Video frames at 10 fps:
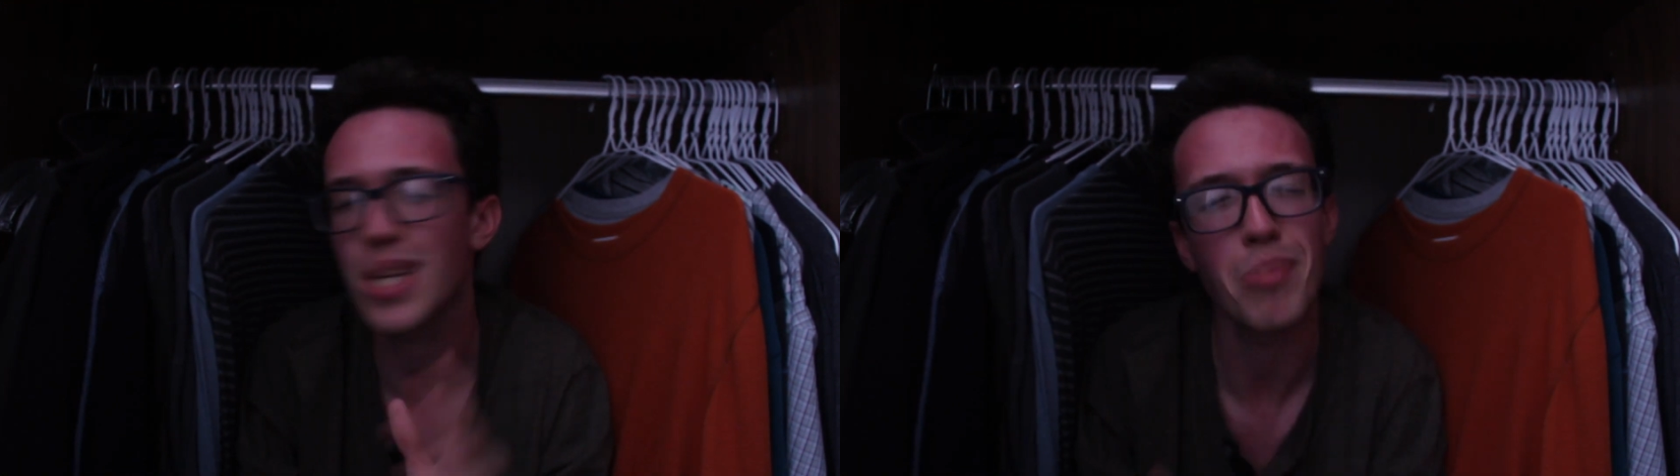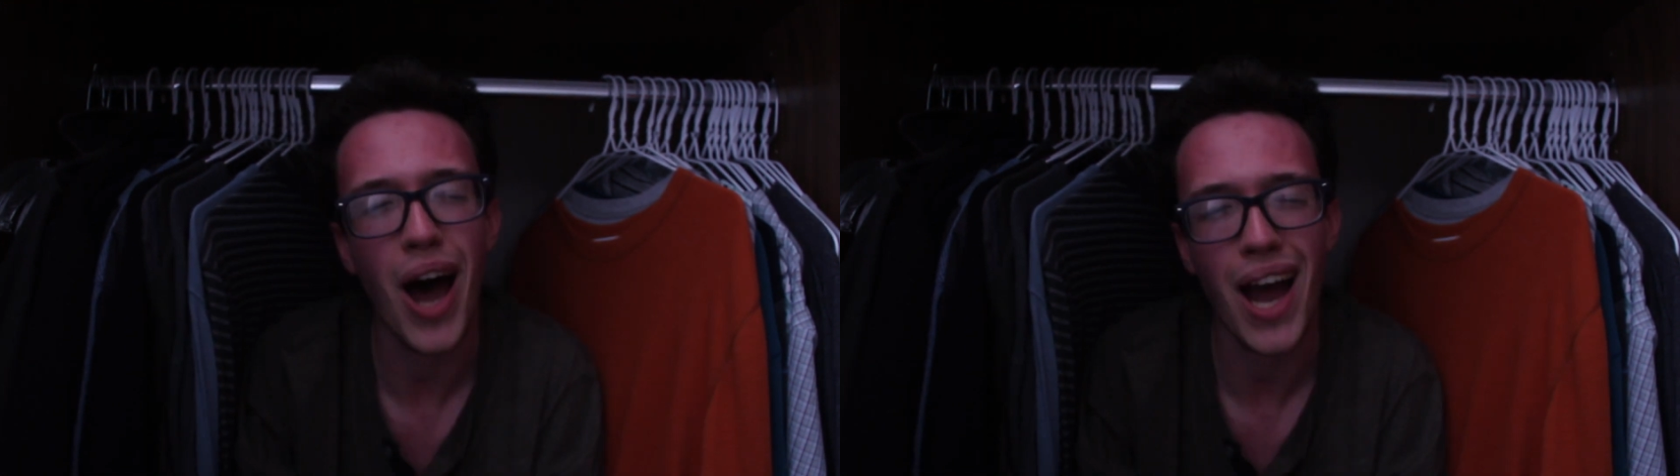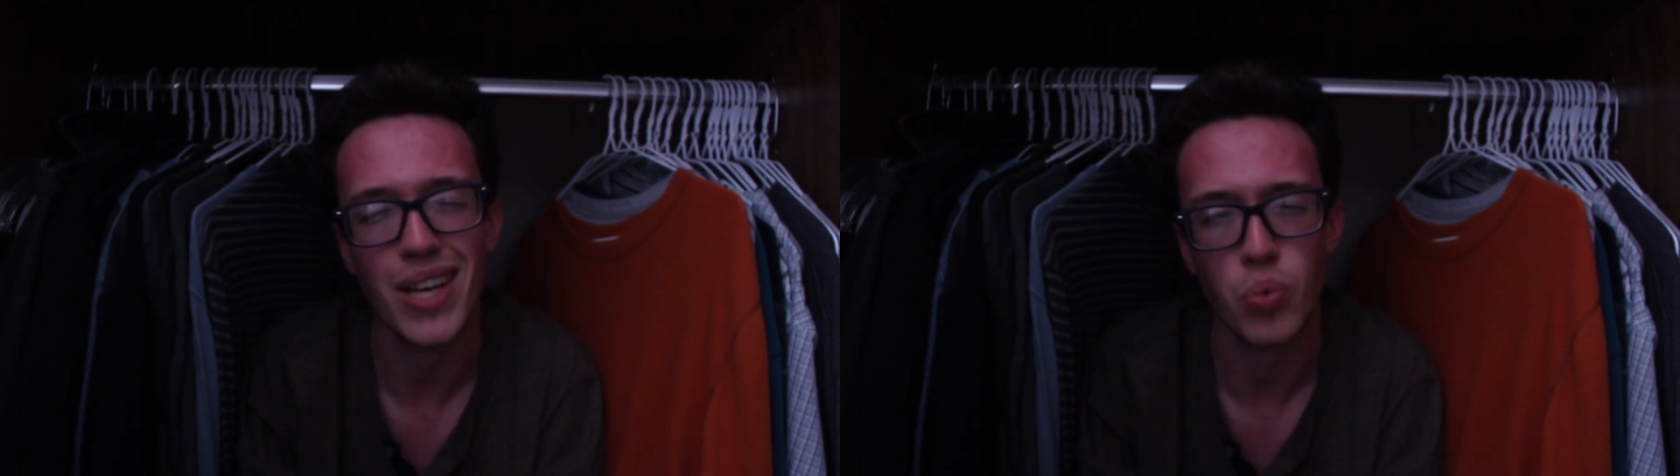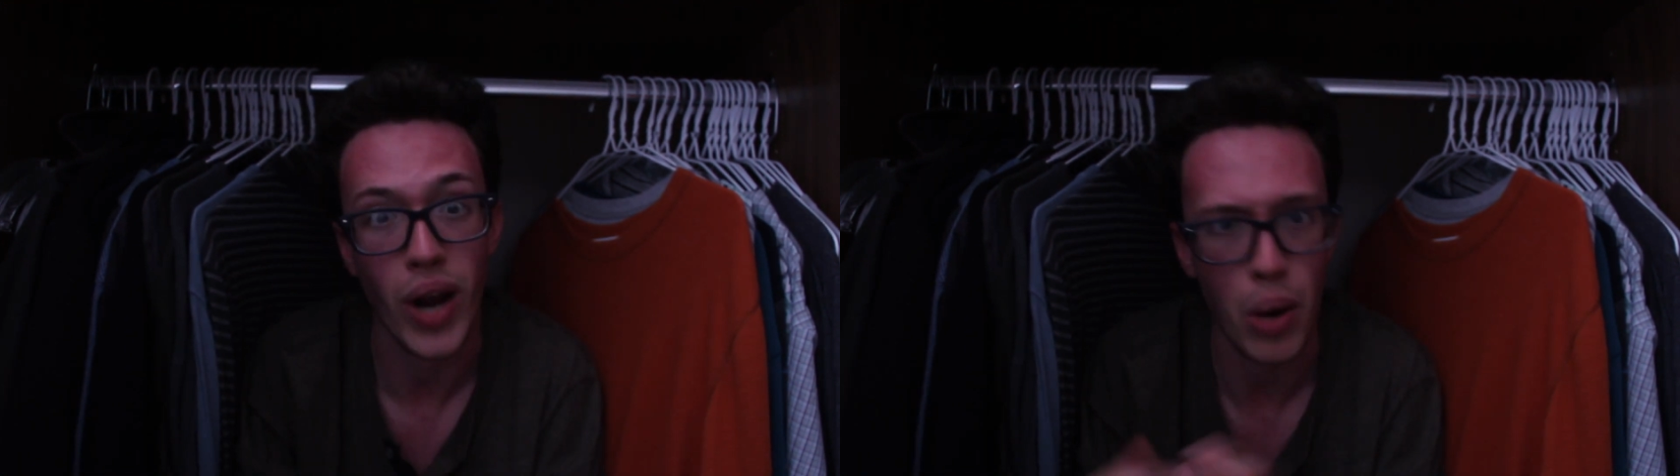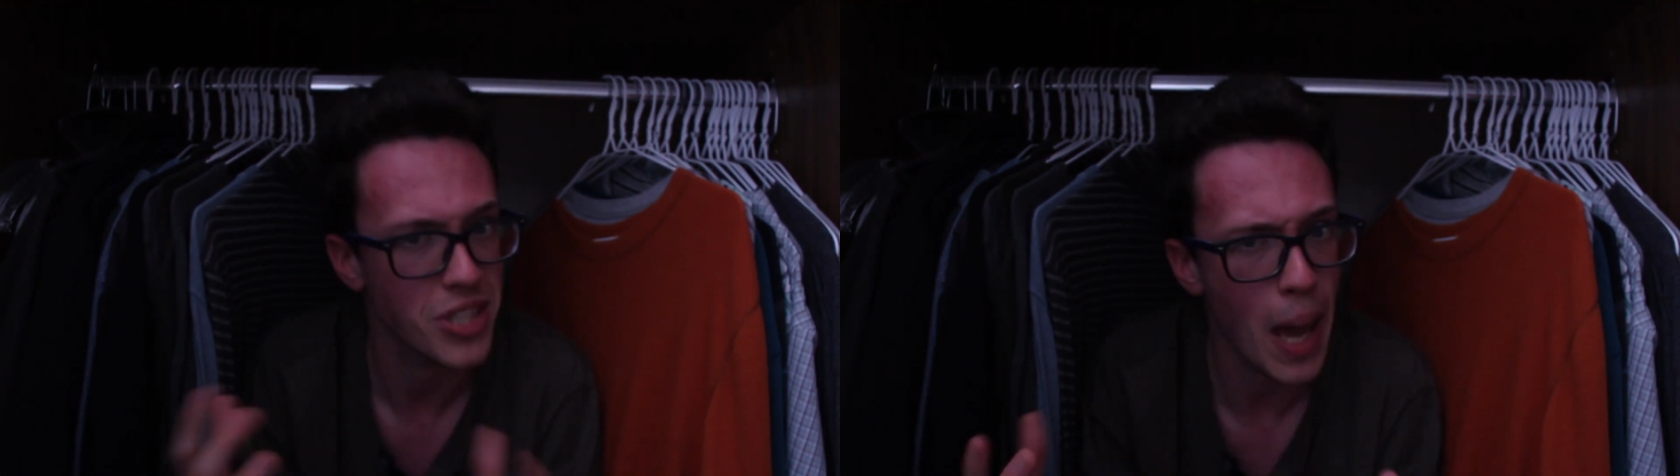to mind
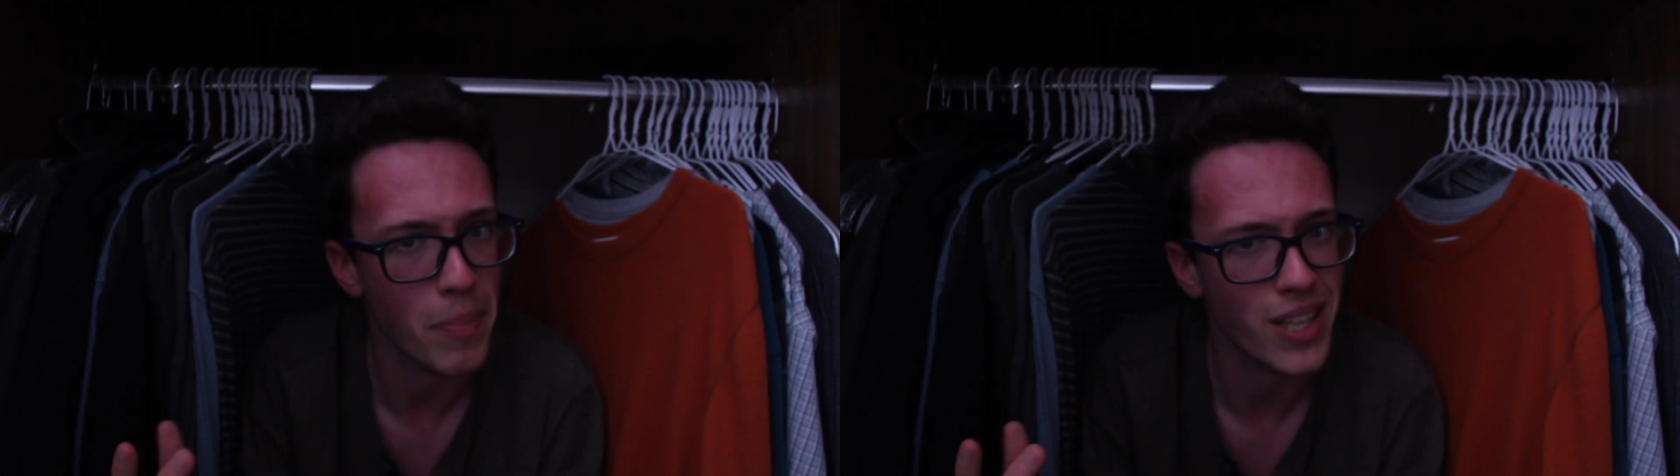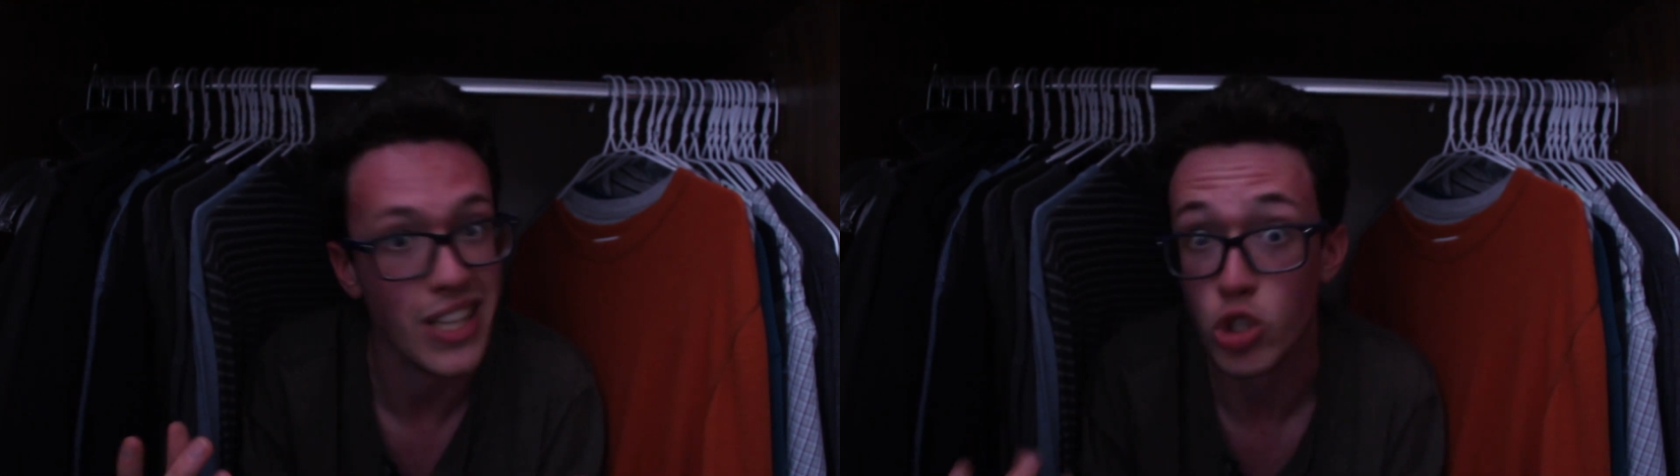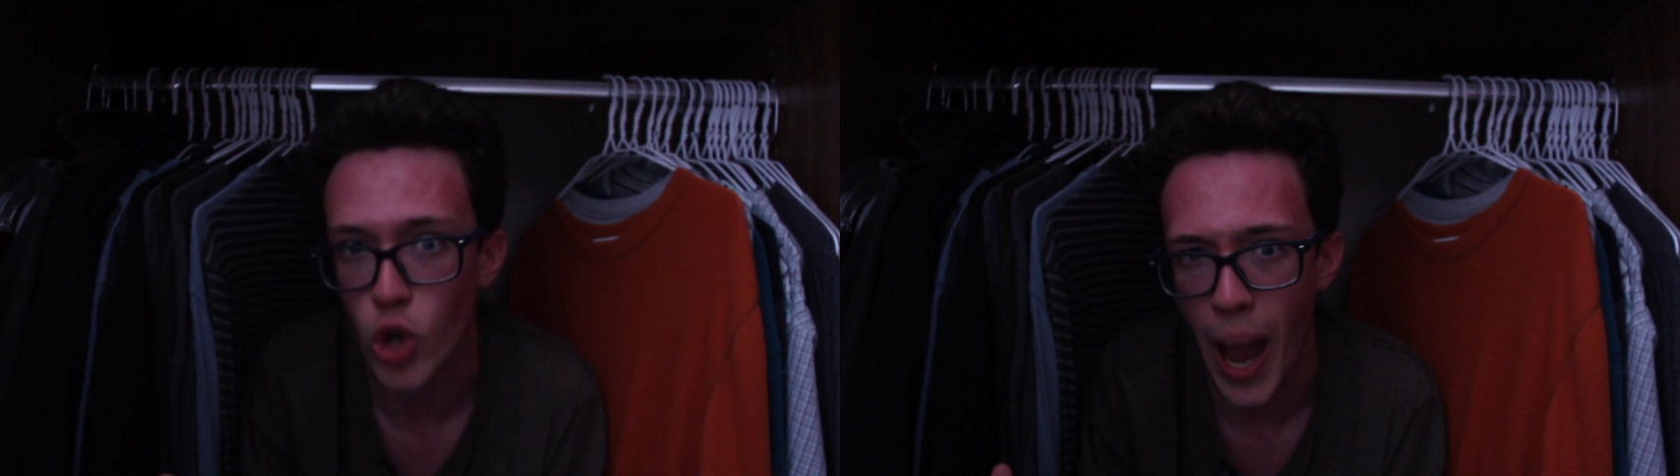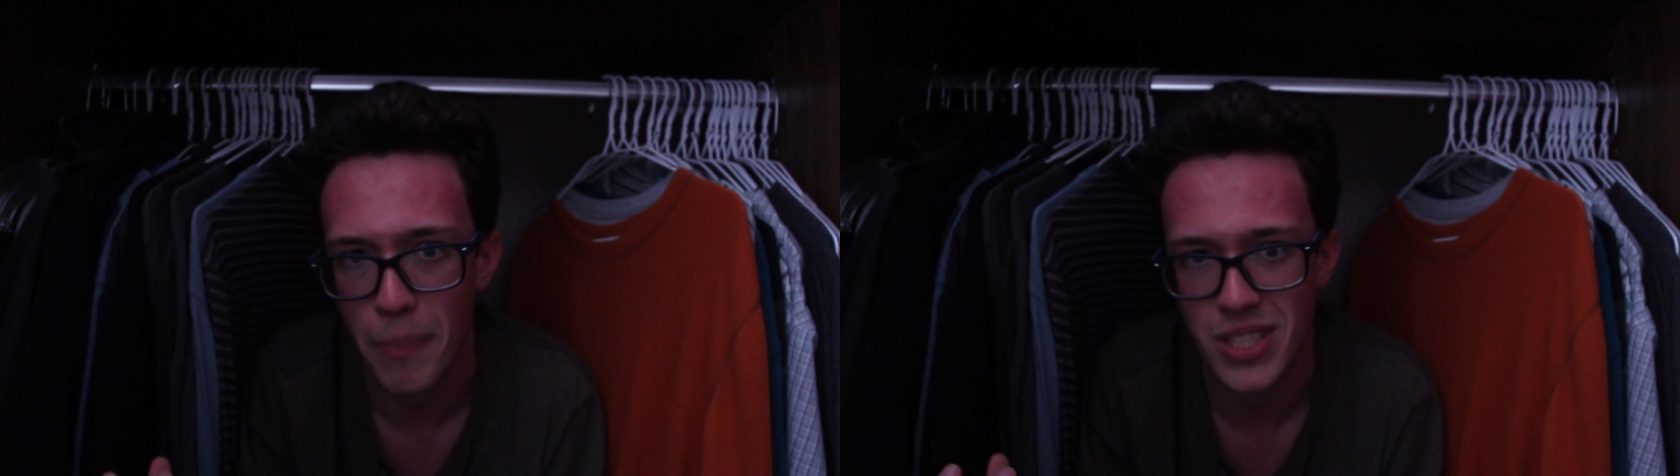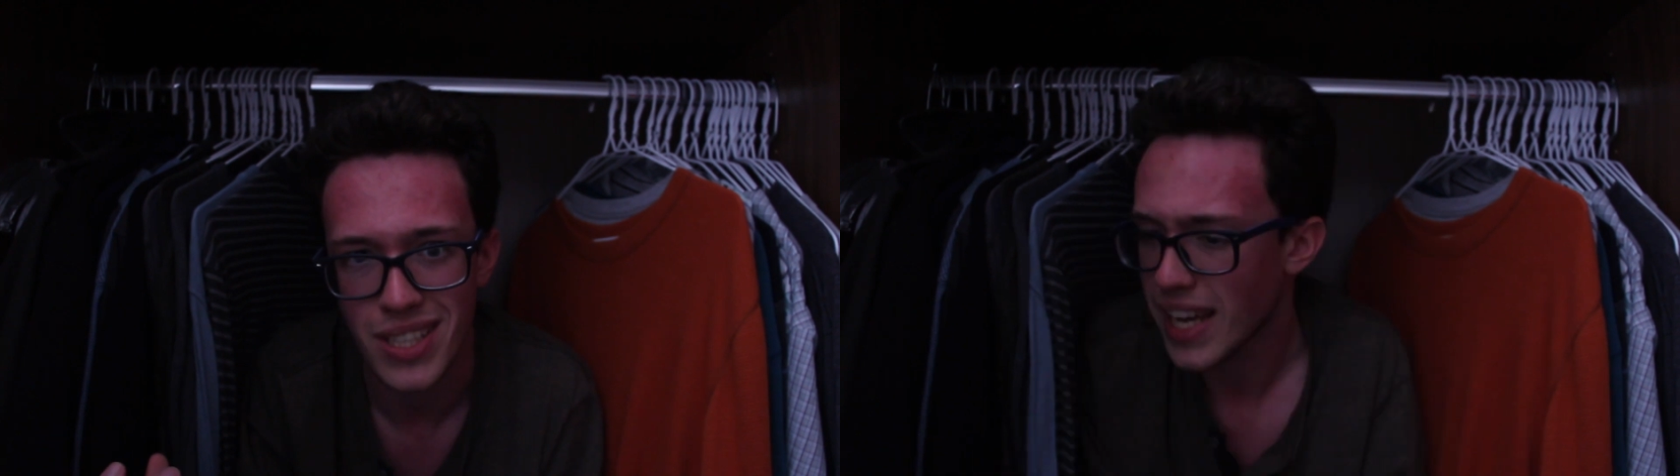when I was epically
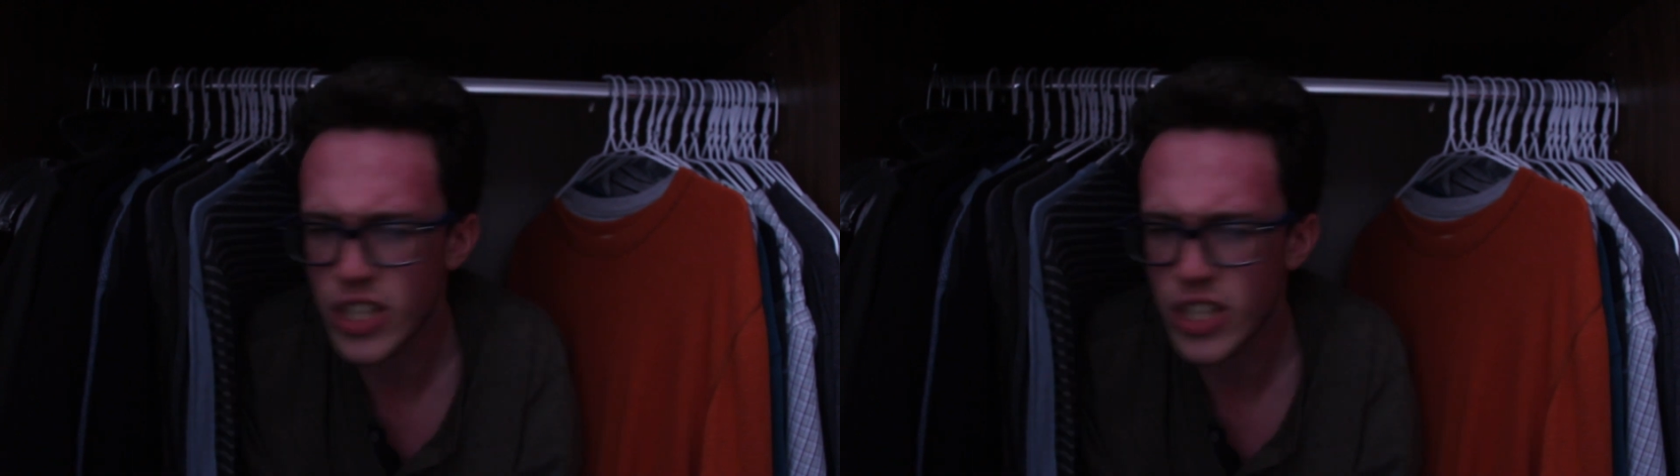trapped.